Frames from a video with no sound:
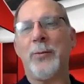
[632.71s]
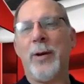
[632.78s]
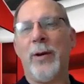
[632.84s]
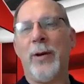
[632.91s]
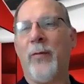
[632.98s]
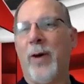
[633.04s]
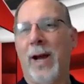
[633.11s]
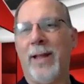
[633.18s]
we
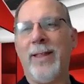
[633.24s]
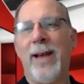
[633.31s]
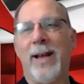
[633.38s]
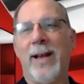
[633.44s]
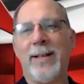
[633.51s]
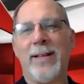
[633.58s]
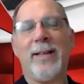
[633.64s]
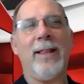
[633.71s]
find
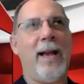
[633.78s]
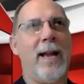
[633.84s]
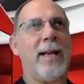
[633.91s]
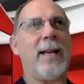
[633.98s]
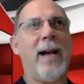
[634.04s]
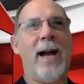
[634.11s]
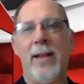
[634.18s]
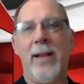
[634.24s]
that
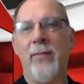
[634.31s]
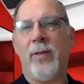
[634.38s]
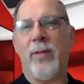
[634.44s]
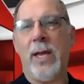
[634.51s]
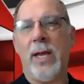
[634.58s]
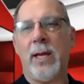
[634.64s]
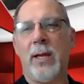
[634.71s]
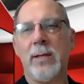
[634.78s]
kind of
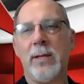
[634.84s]
thing.